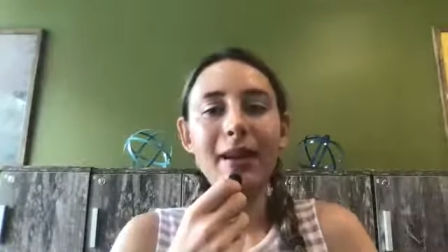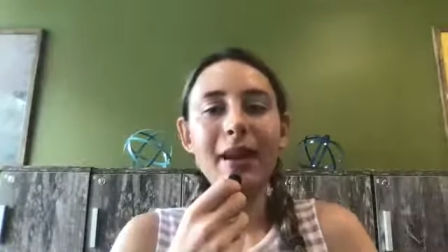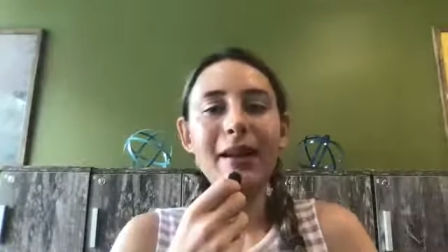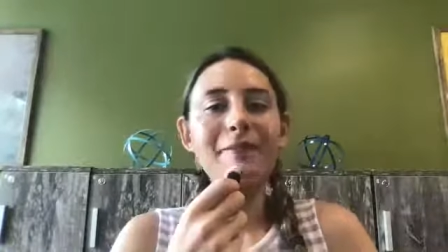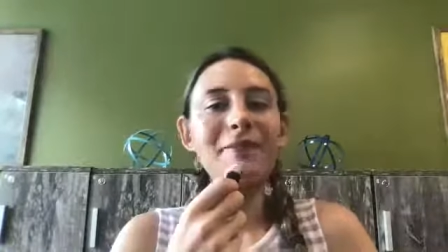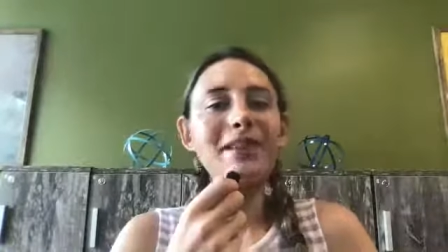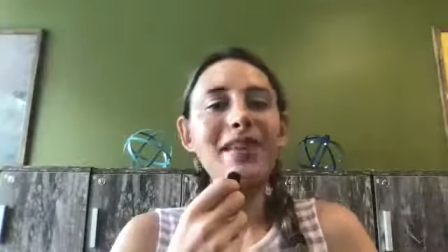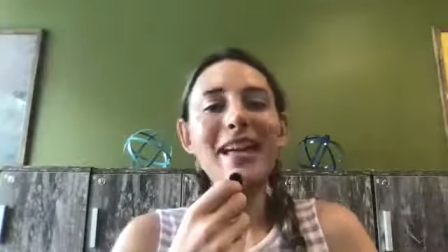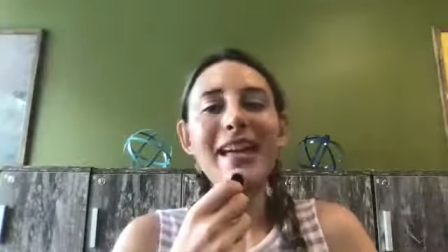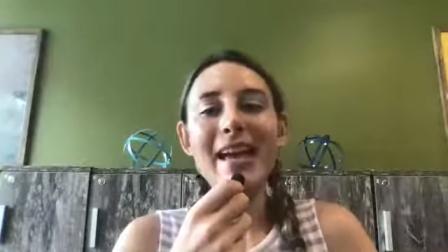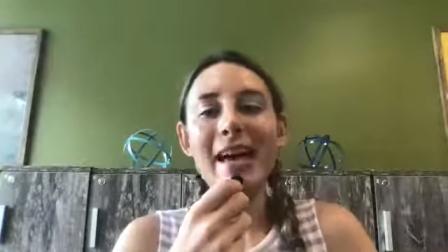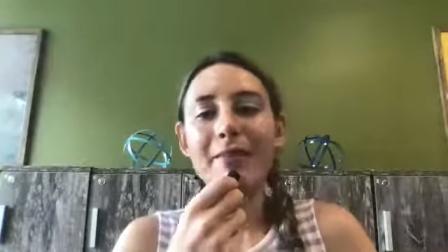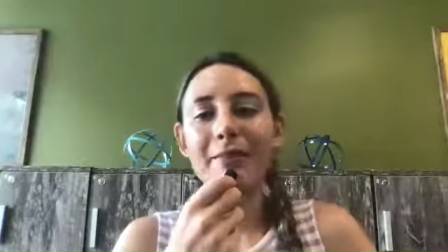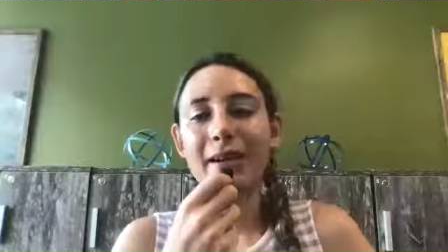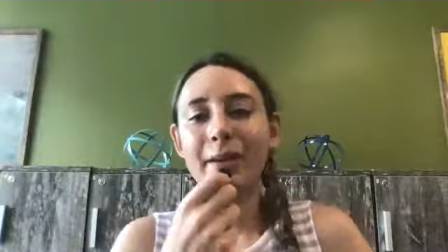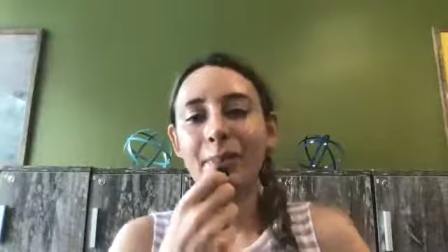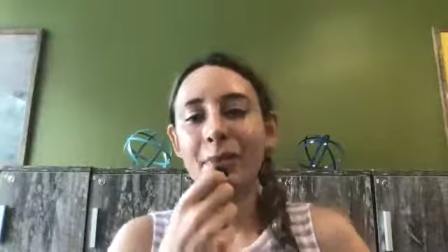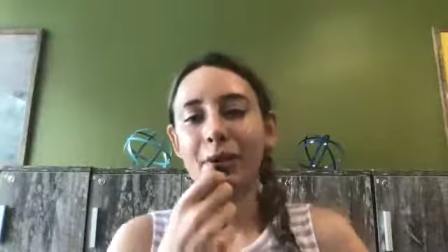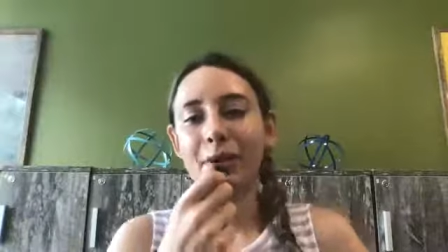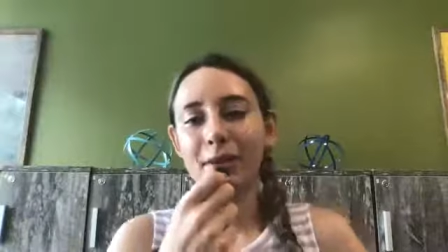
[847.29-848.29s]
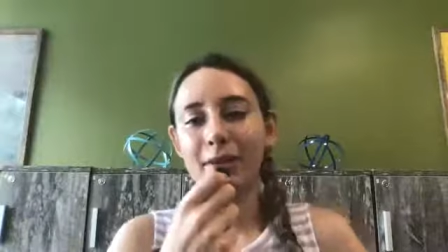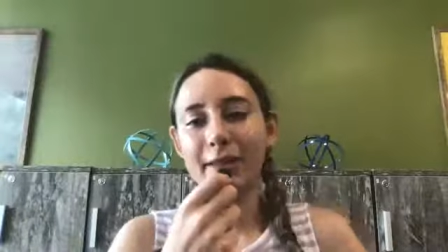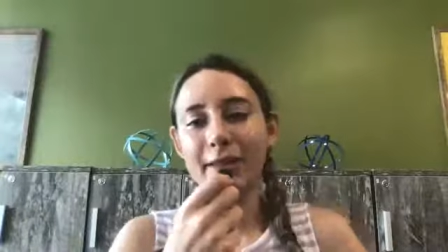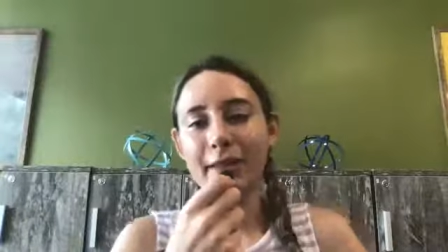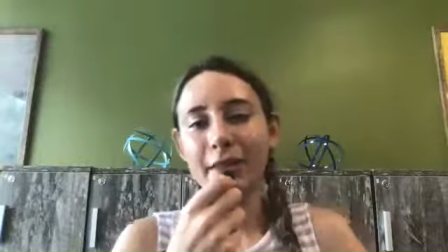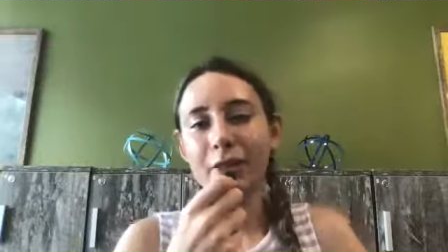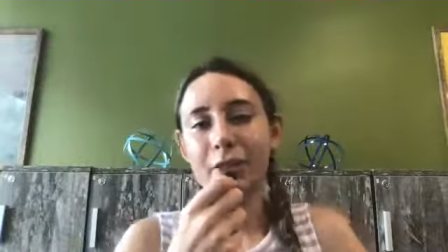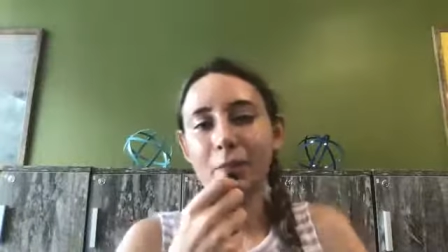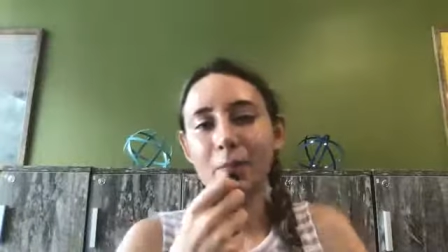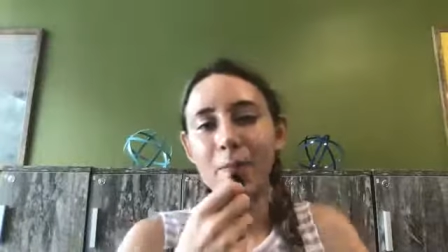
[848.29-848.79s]
I feel like every
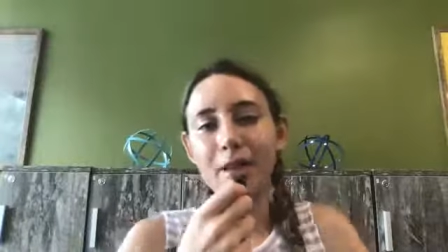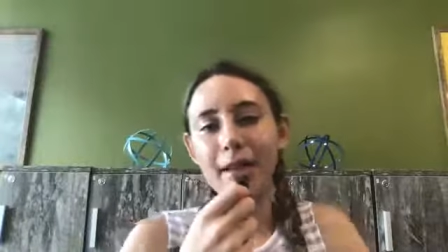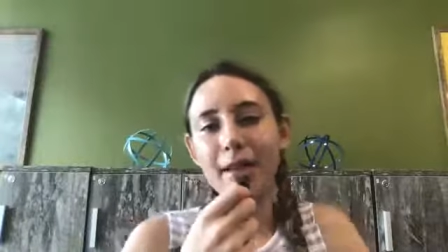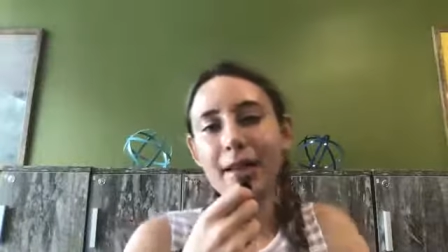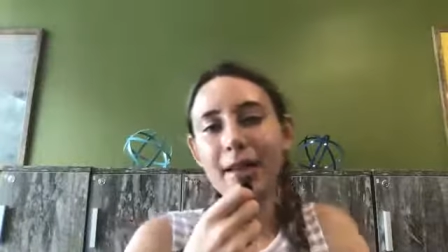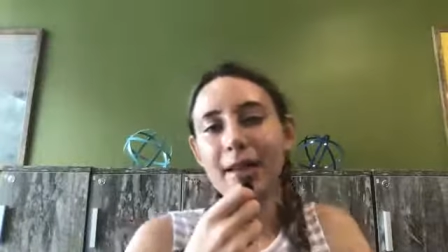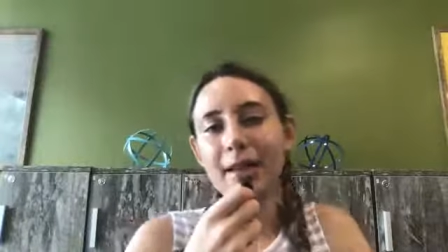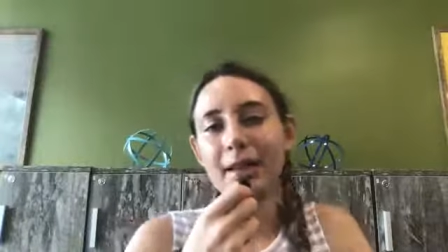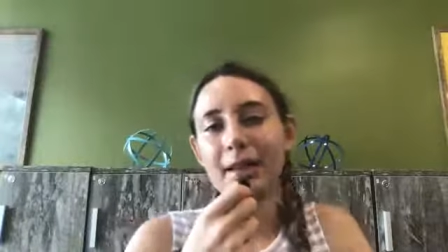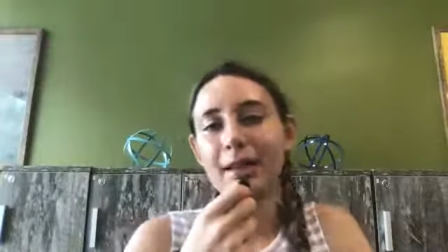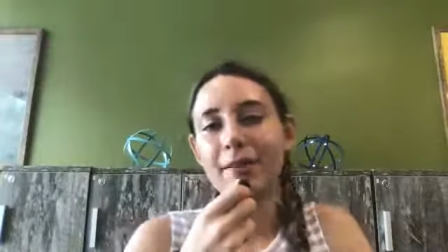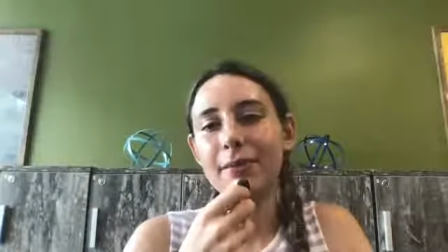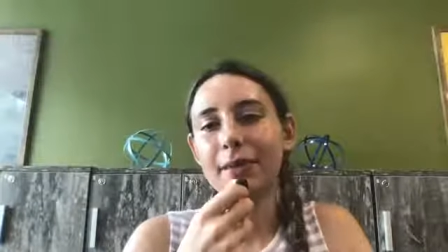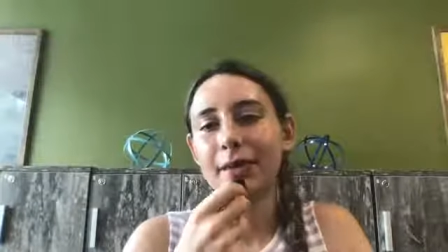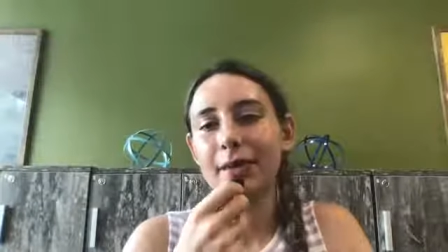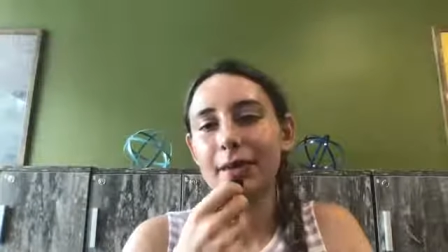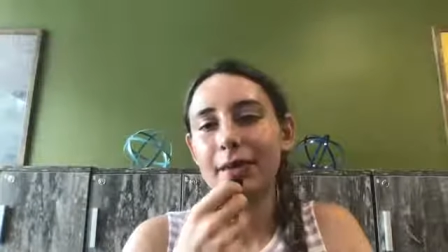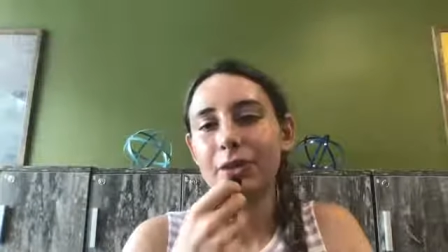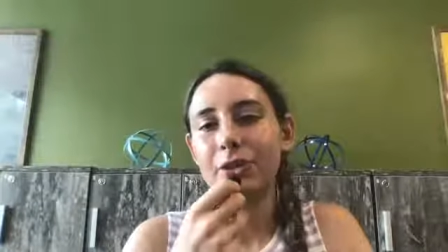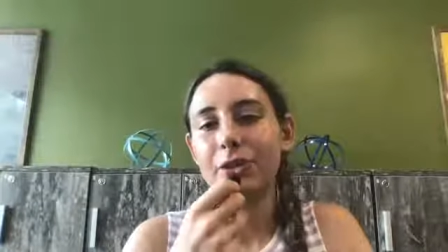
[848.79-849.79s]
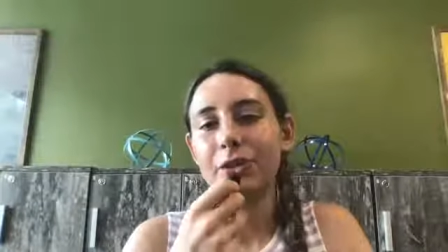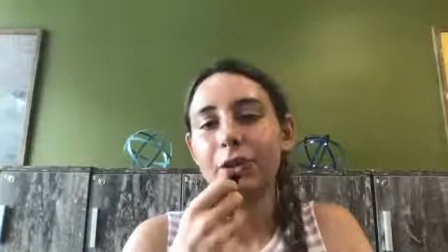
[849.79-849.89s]
person you meet and every